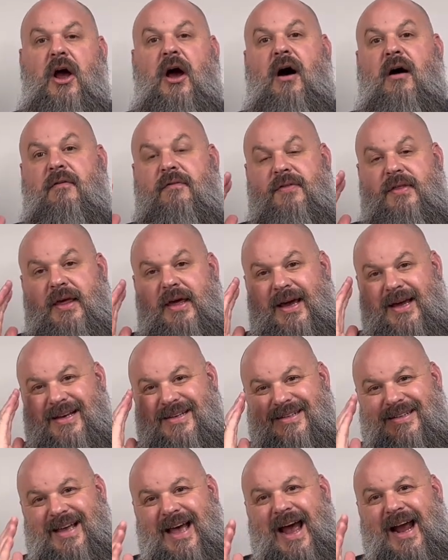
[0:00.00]
of the
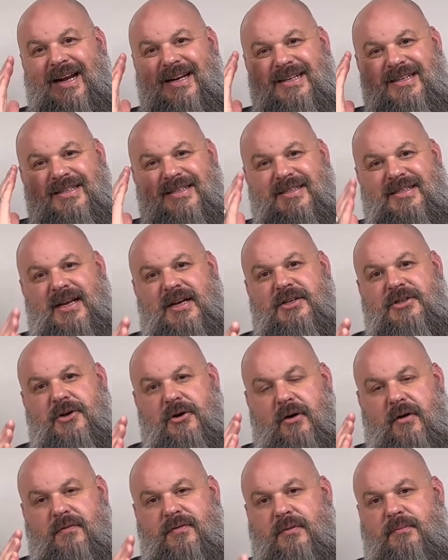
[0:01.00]
exact
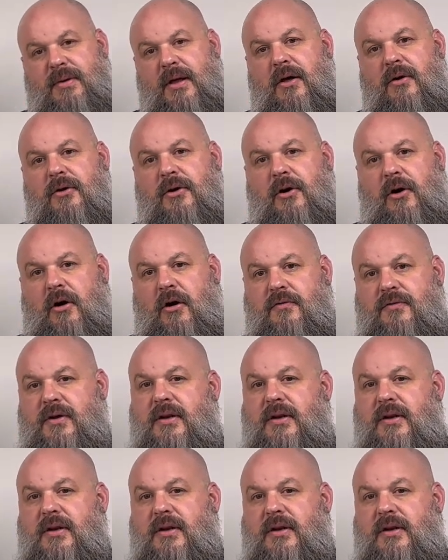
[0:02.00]
center of the bell curve.